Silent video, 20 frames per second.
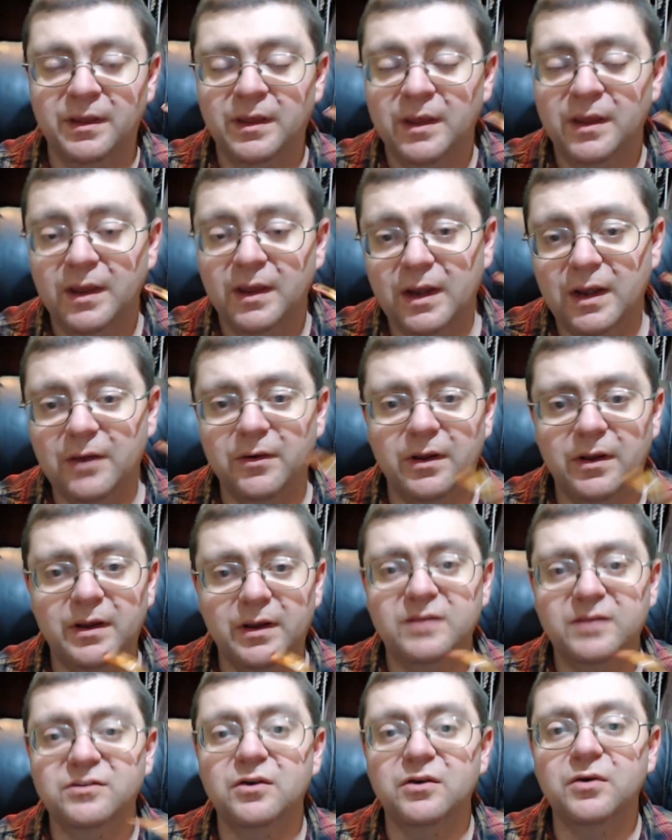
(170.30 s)
and
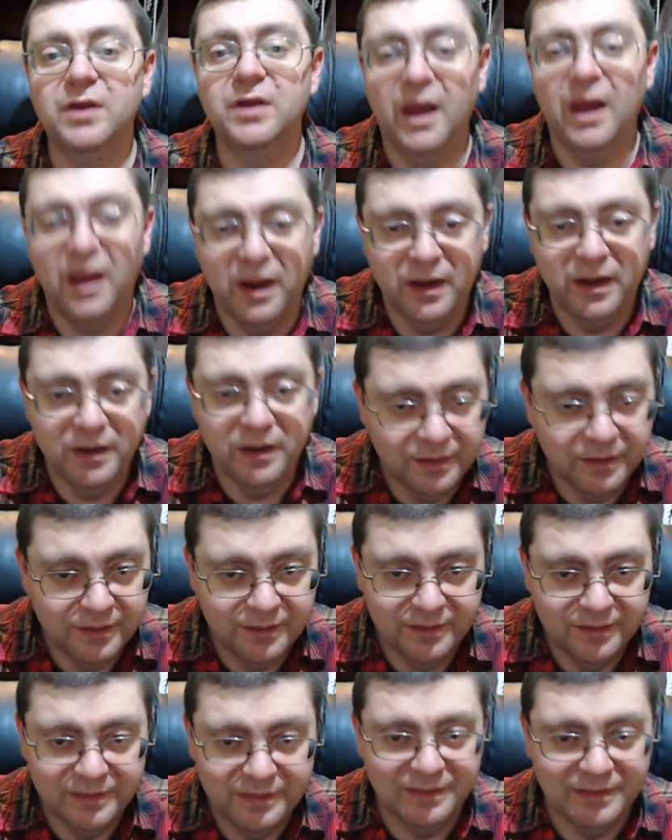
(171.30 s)
that's okay.
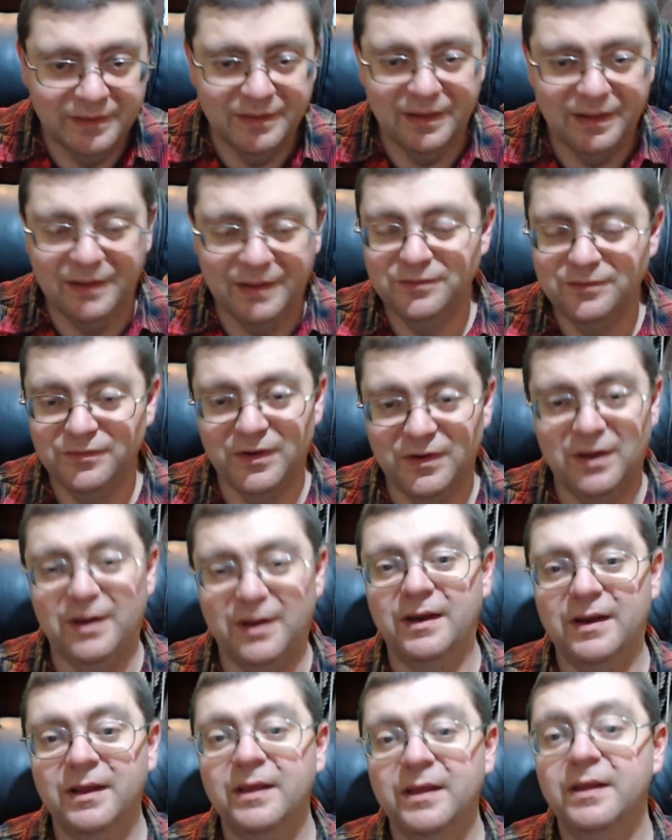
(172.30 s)
That's fine.
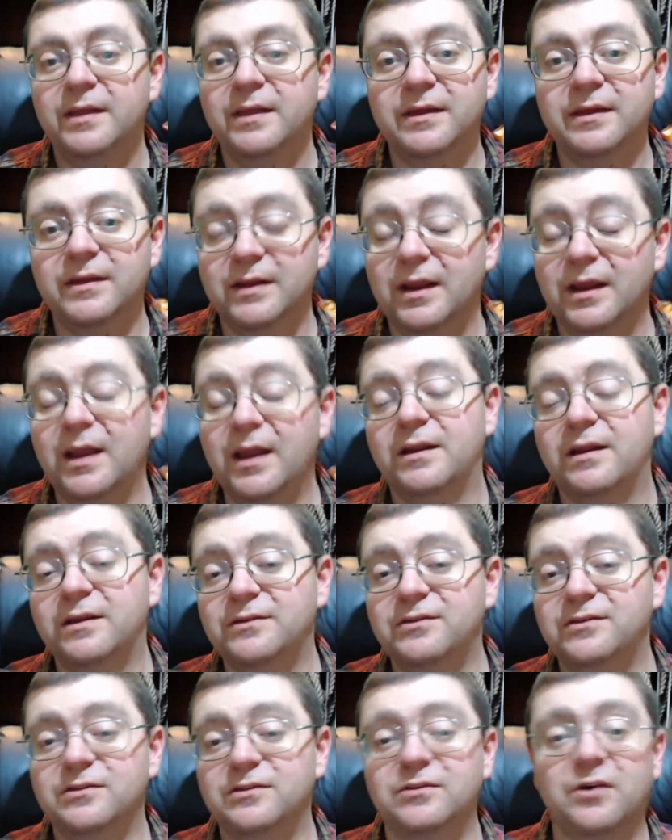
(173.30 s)
And again,
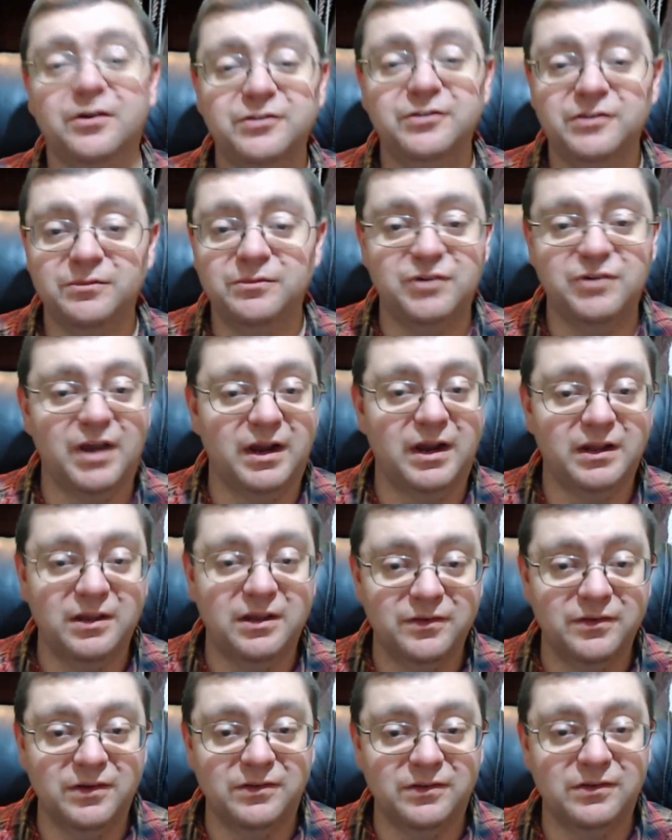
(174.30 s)
this is all subjective
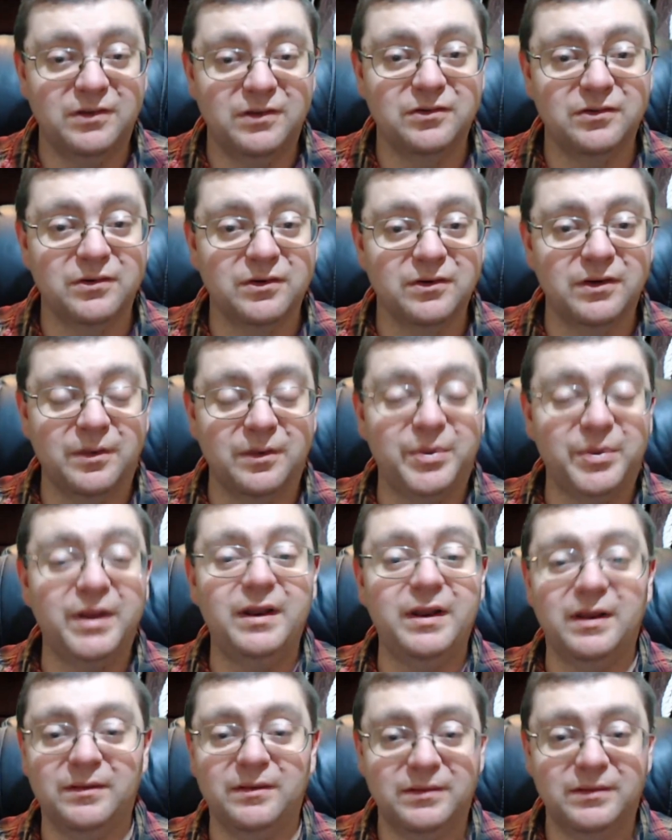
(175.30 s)
because these are
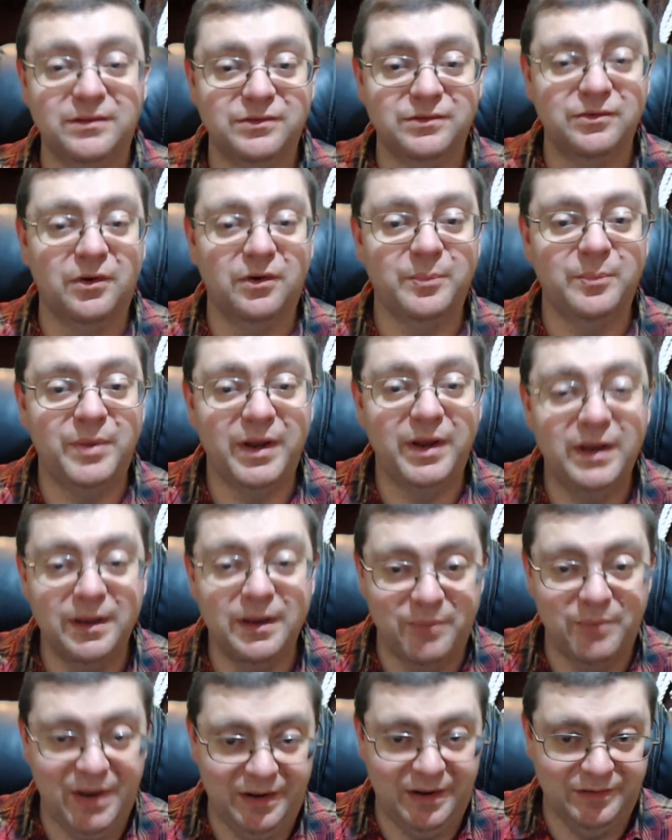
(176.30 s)
opinion. This is all opinion
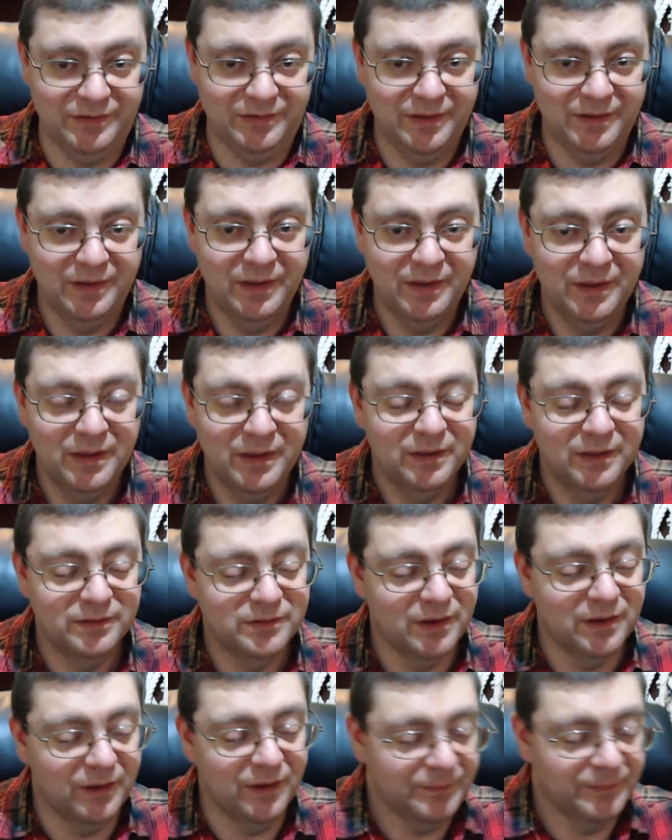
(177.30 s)
based.
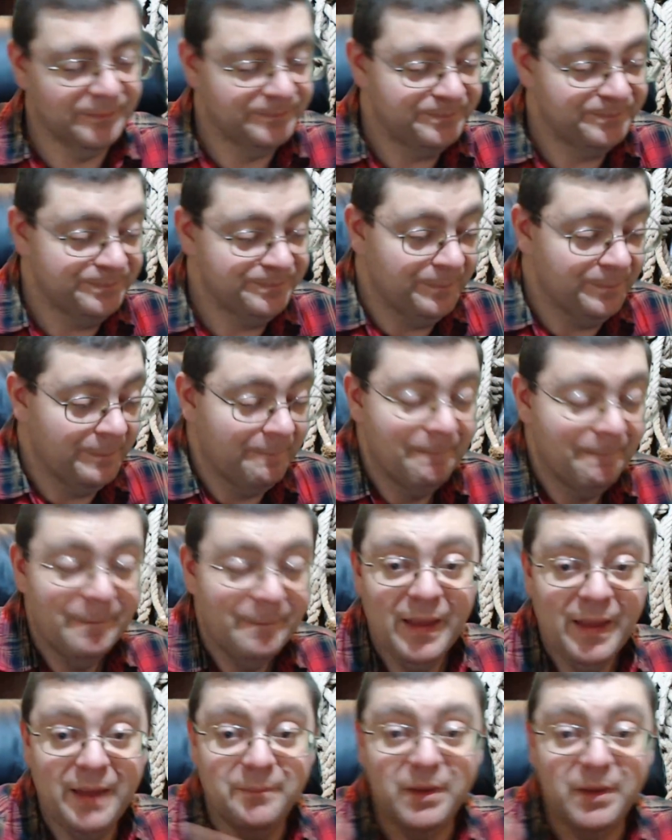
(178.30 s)
So,
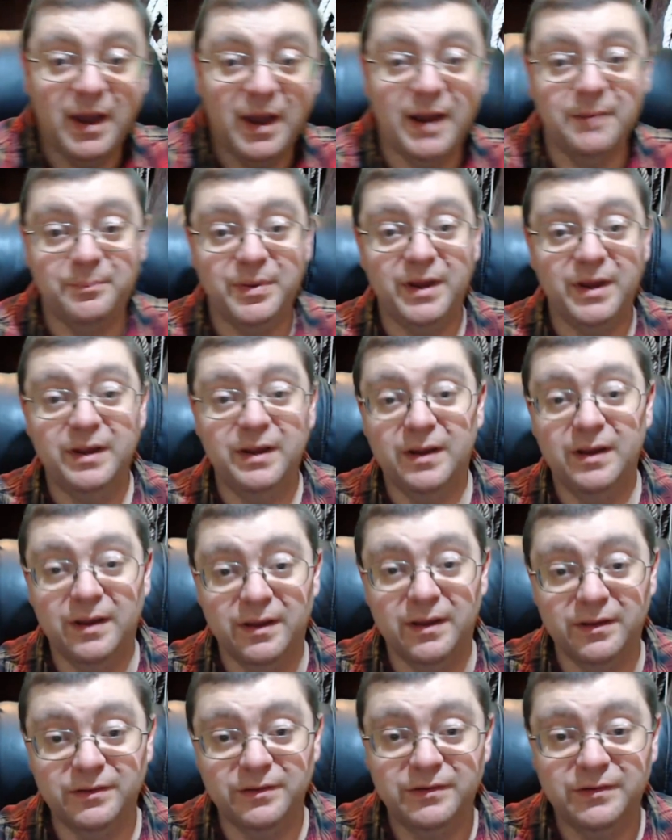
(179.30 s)
and my opinion
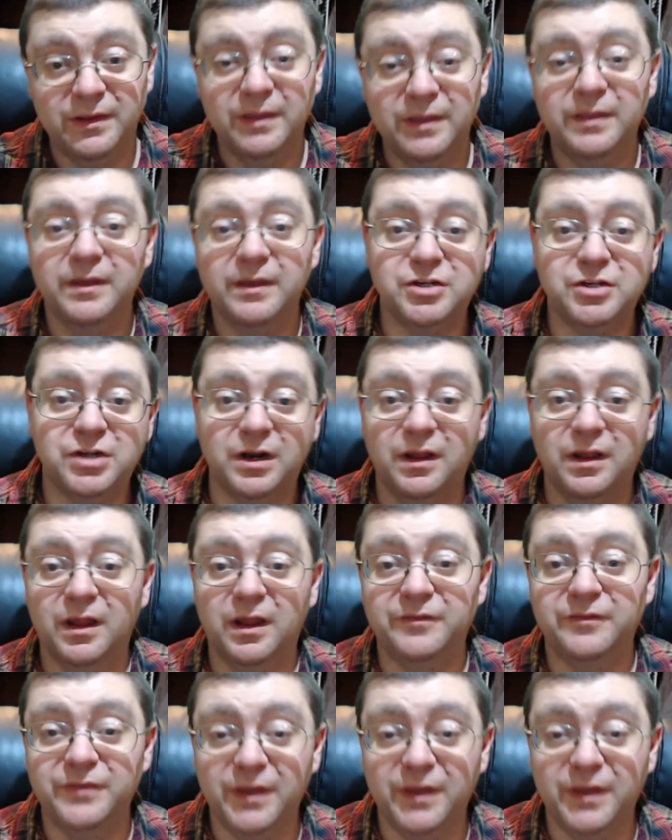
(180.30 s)
is they should have left the